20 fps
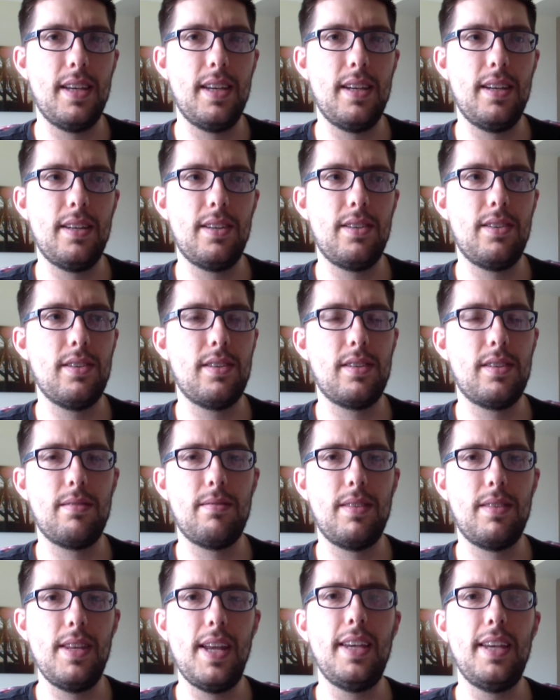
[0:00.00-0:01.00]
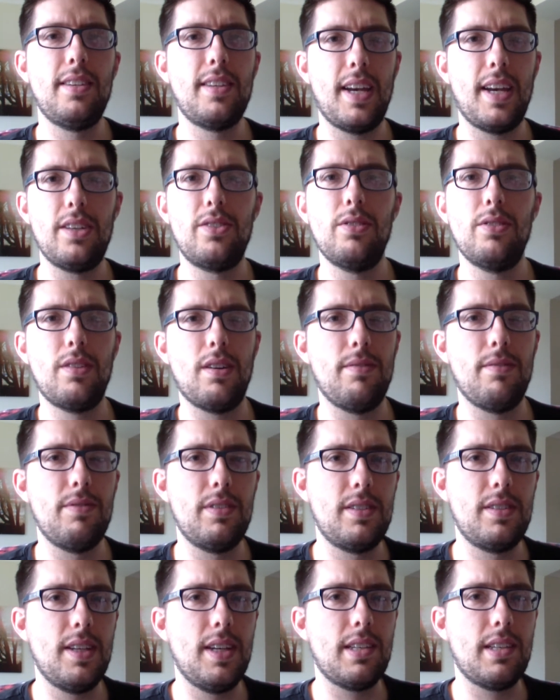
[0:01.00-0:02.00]
and just nice casual
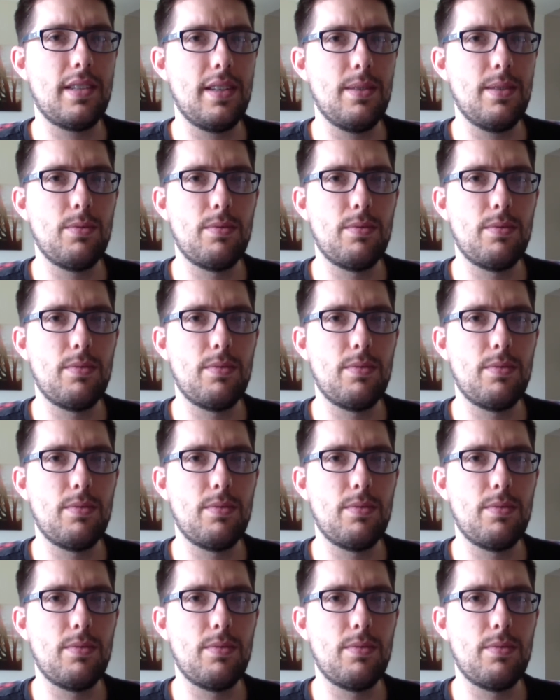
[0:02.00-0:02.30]
conversation.